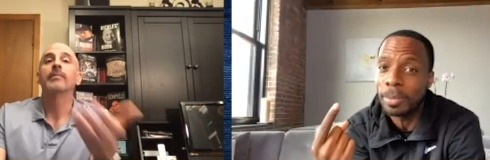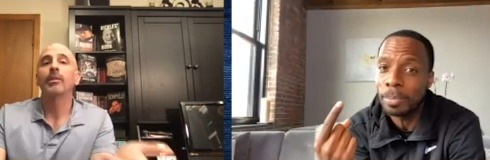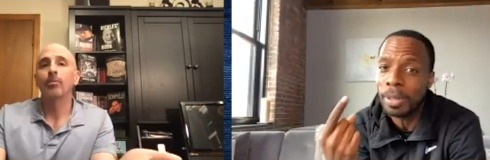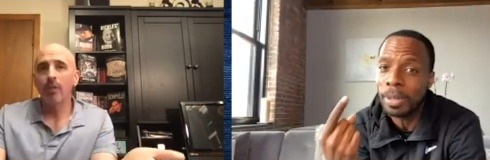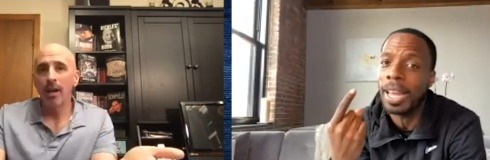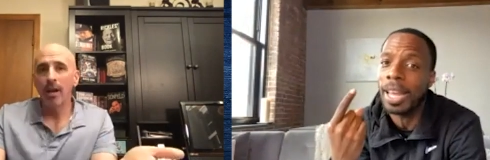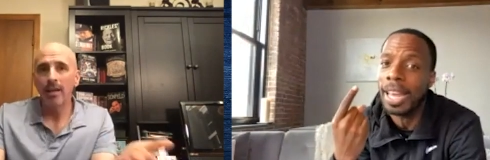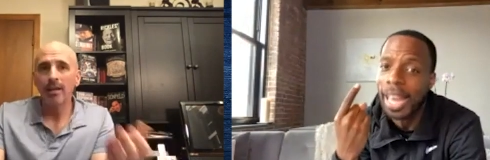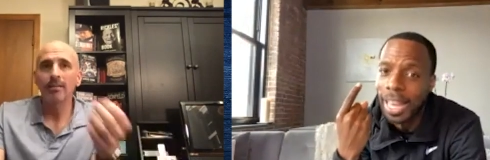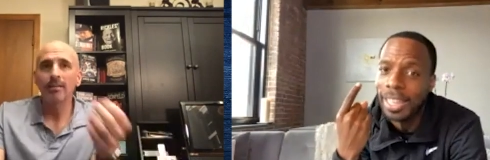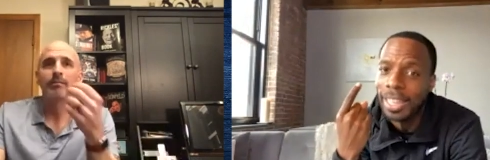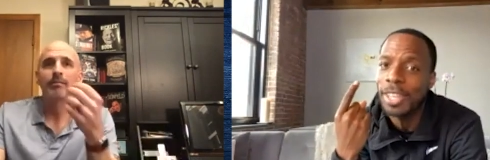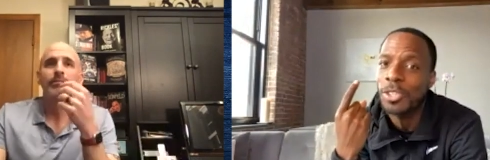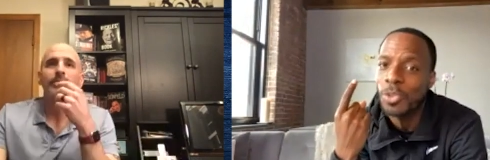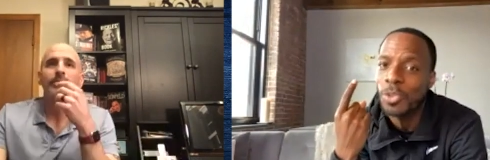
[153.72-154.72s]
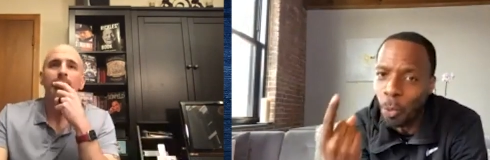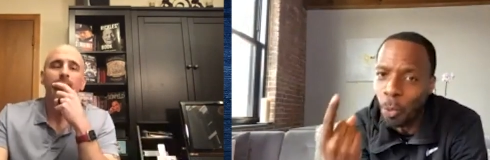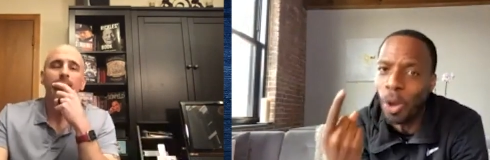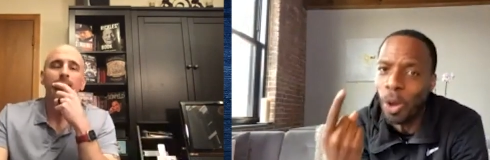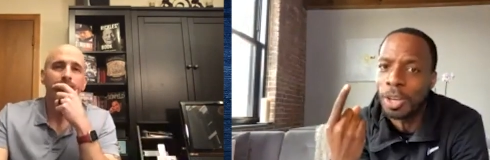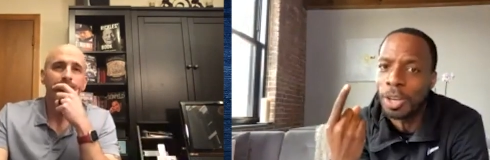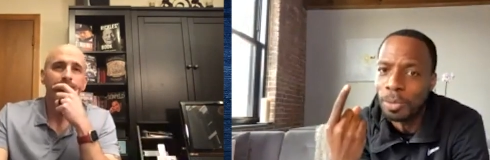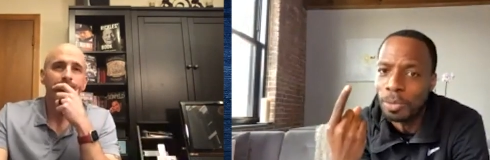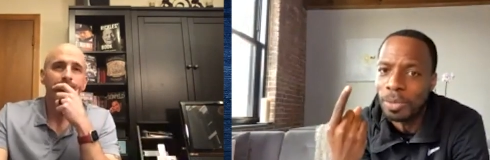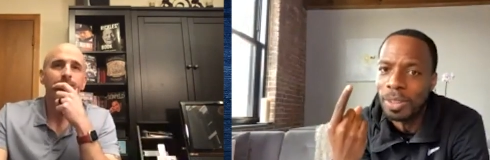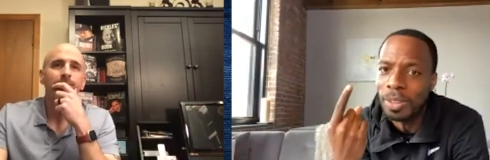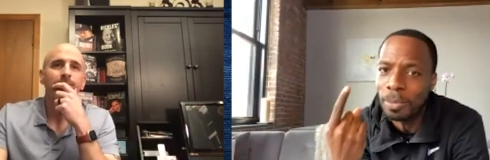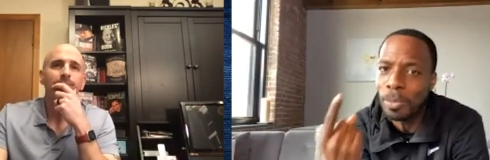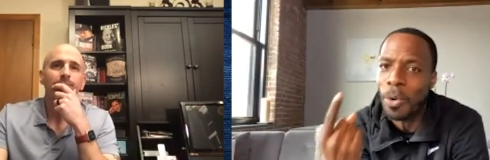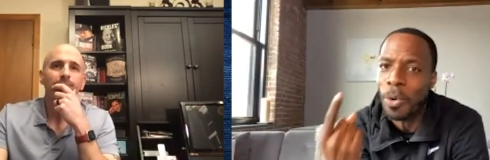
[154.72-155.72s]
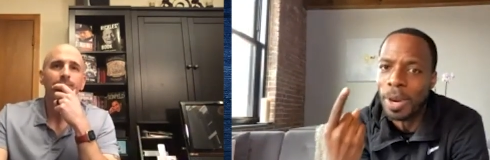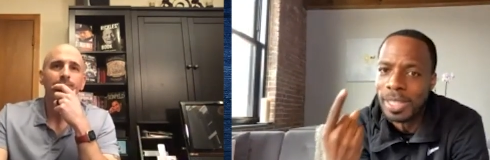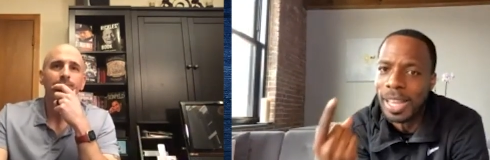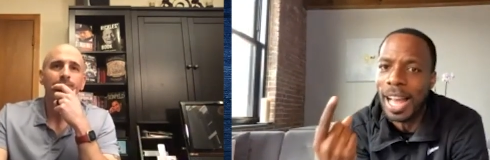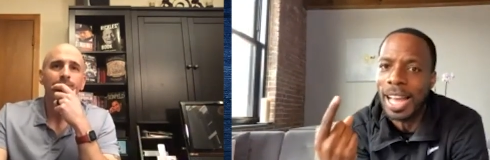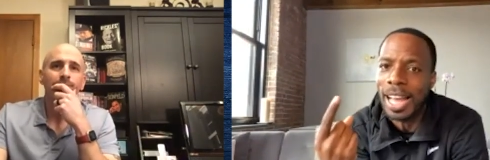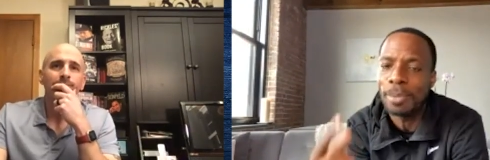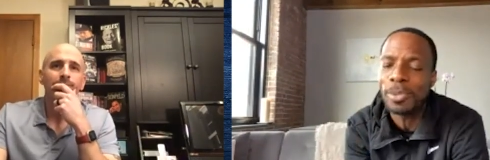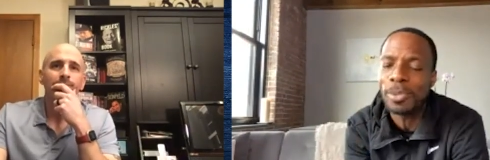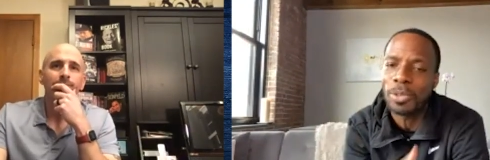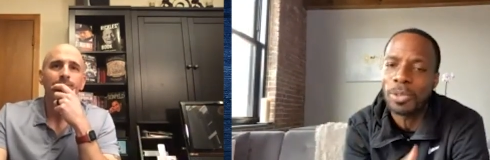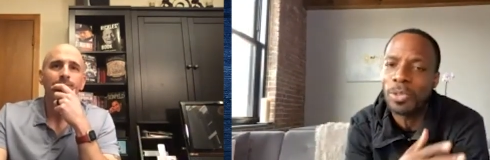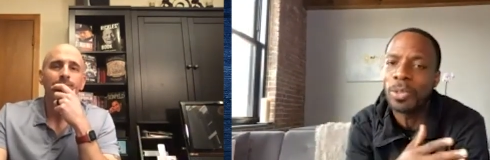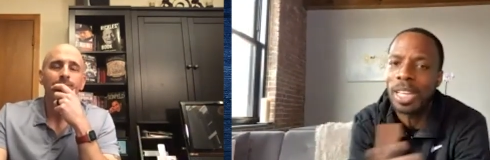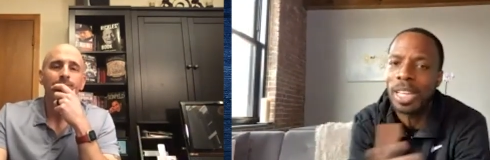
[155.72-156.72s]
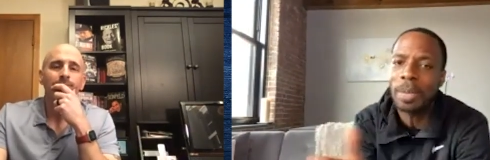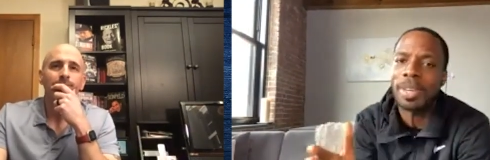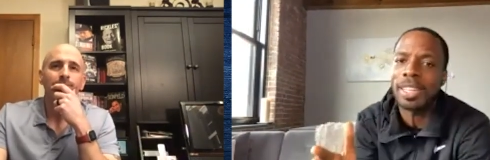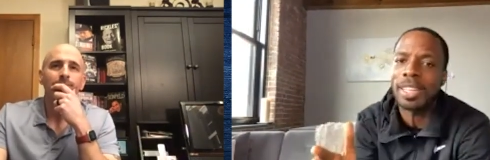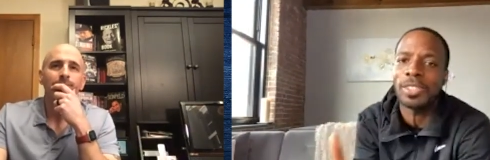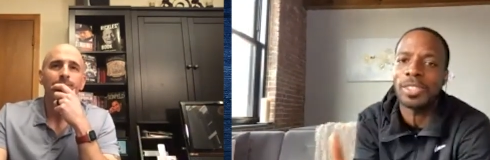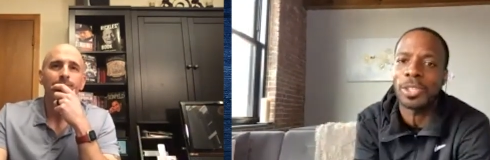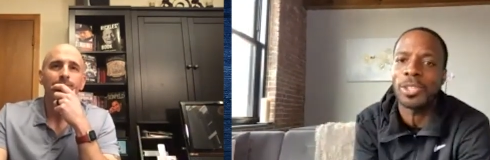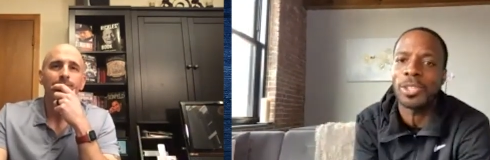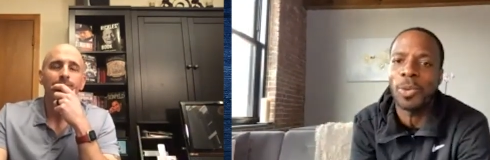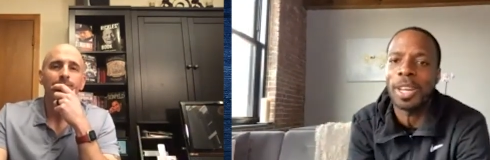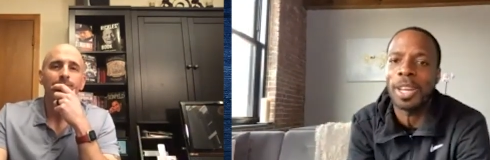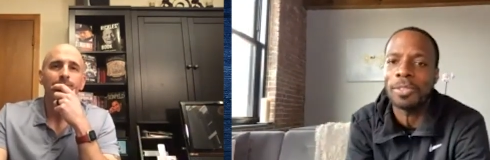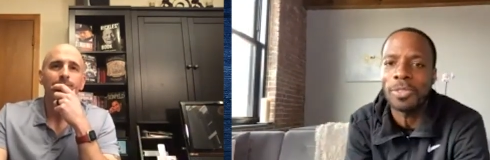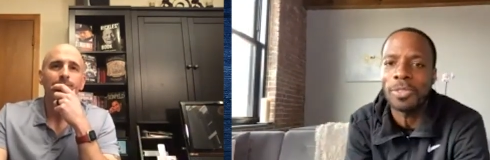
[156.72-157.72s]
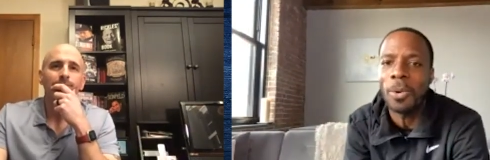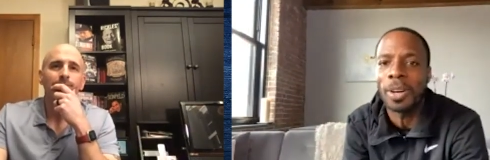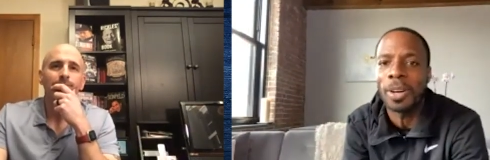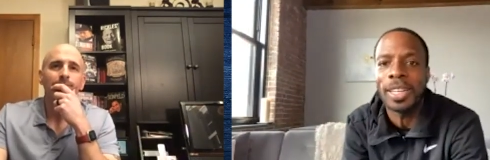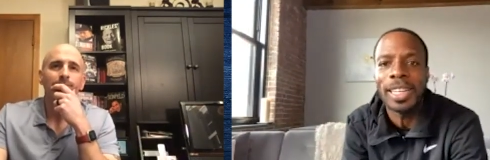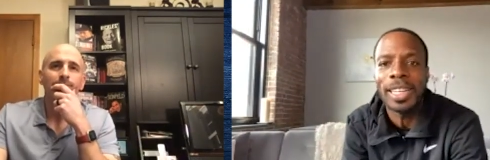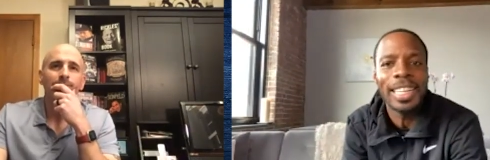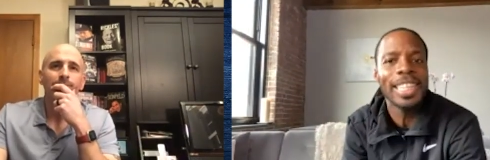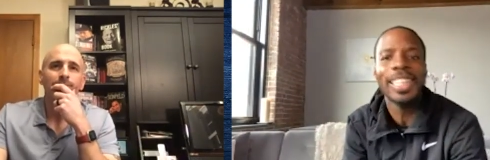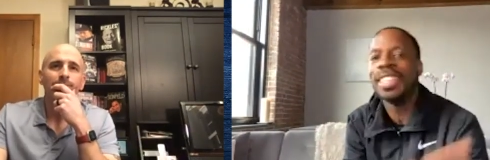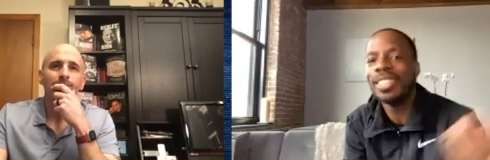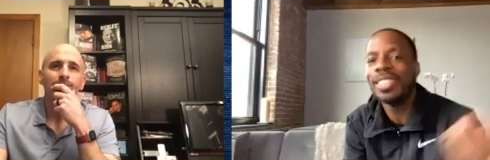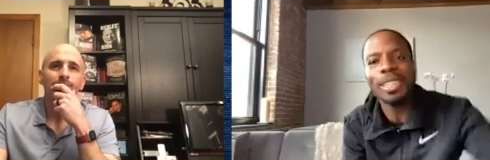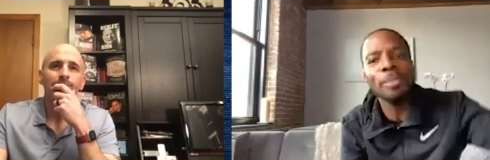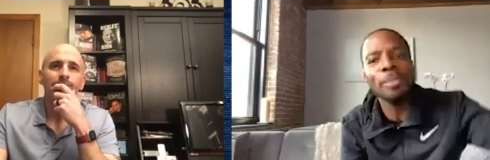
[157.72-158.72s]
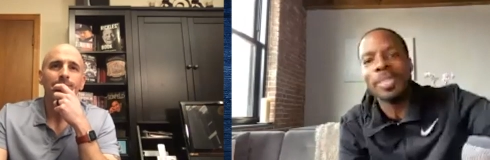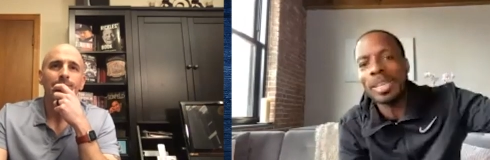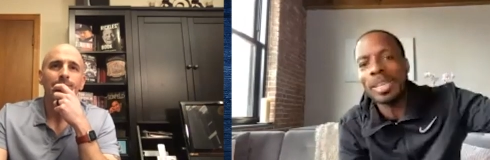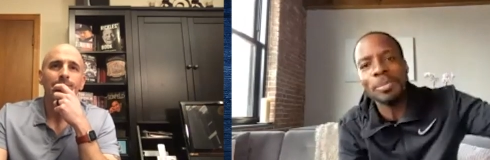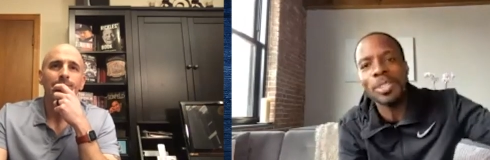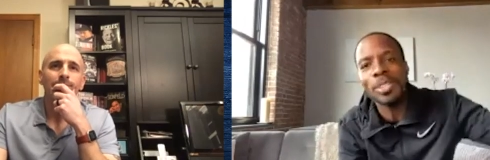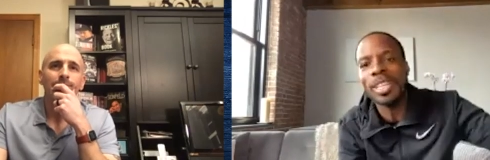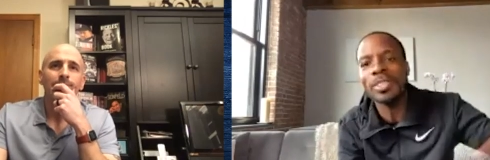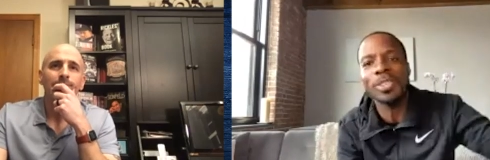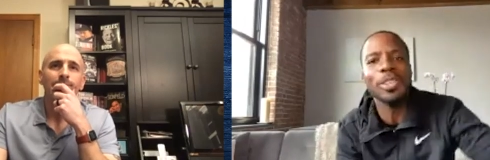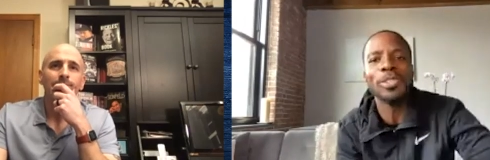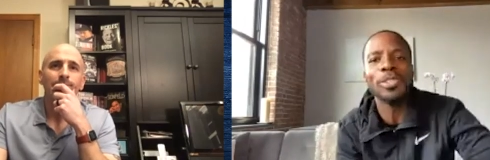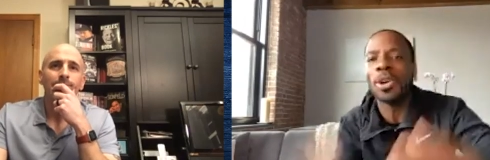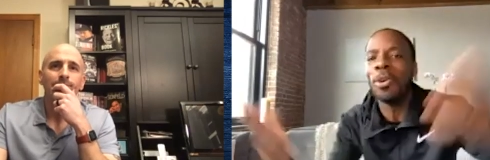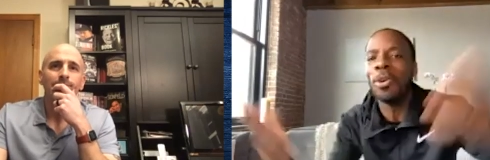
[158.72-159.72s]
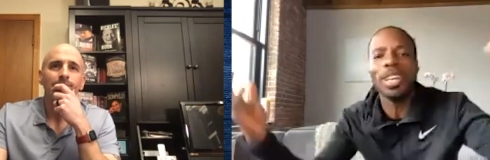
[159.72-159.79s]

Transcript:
Speaker 1: right. play at least one more time. So if you limit it to just 24, some team season is all